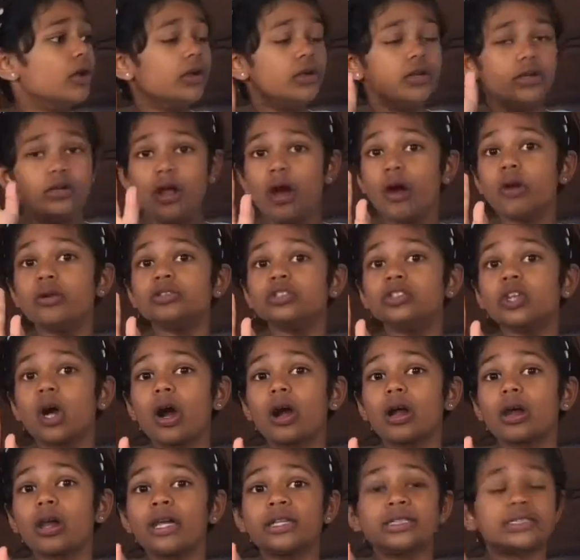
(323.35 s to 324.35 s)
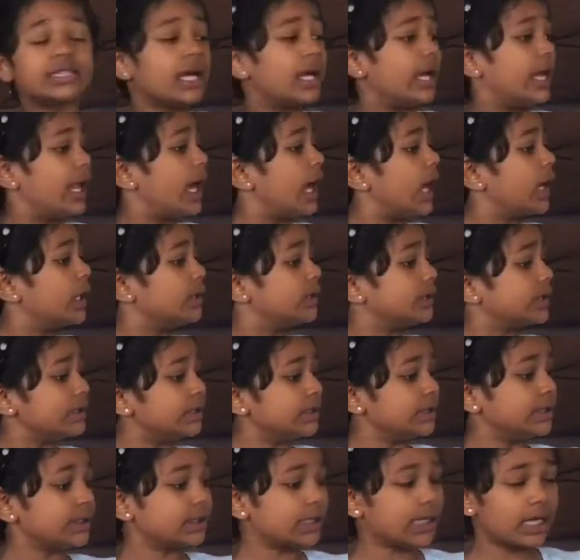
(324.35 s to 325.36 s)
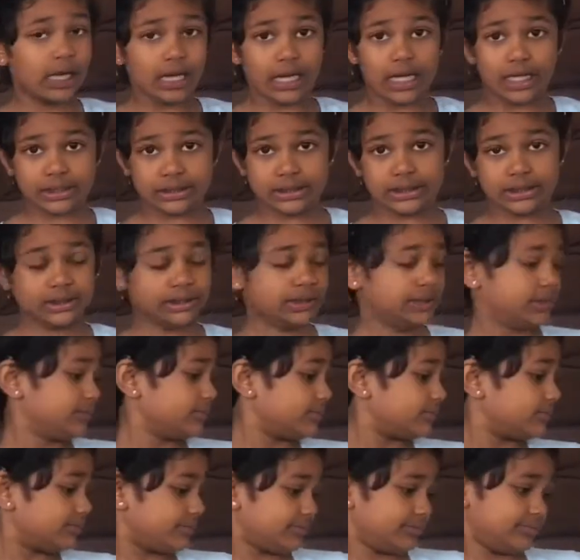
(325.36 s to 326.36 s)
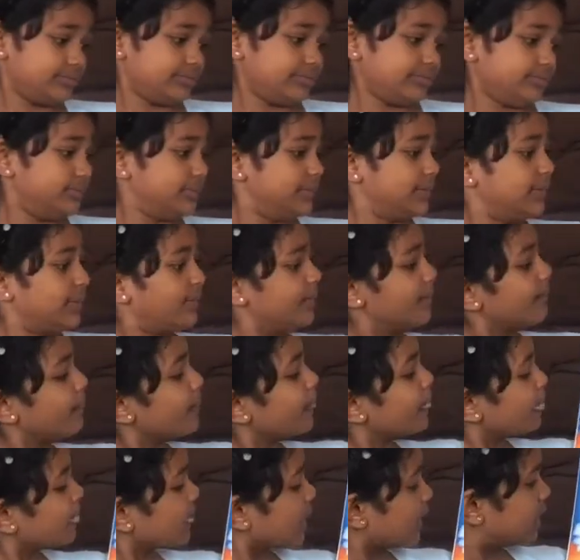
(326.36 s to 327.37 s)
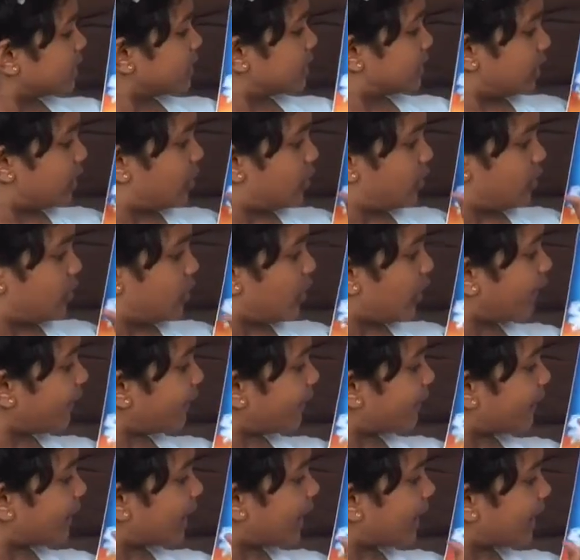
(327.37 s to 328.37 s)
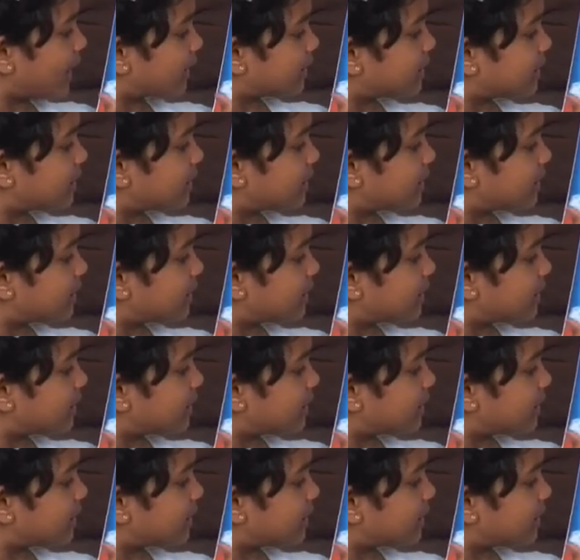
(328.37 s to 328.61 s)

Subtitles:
No chocolates allowed in classes. So not that.